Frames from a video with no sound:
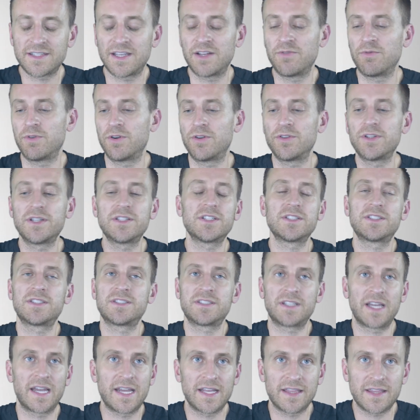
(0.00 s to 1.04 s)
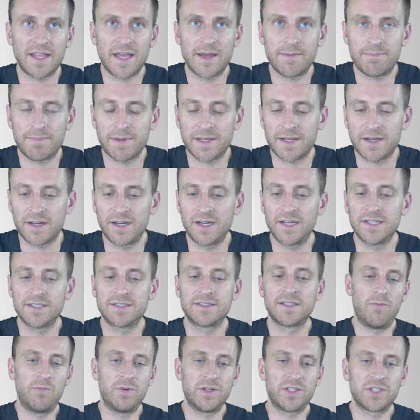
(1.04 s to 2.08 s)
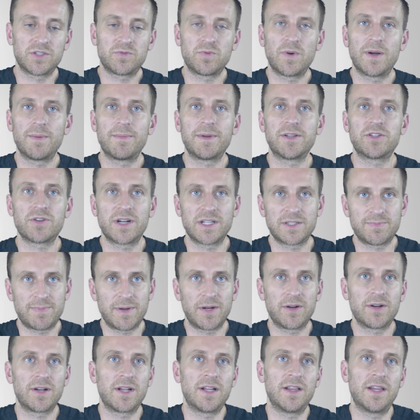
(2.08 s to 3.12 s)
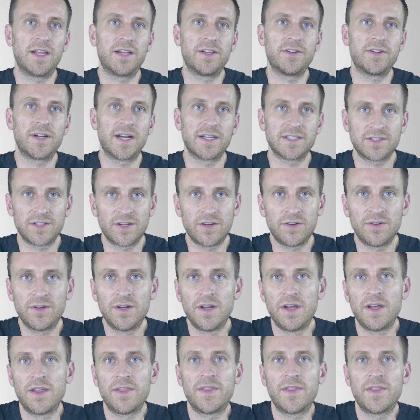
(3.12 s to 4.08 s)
and we're only just saying that because we just want to be transparent and let you guys know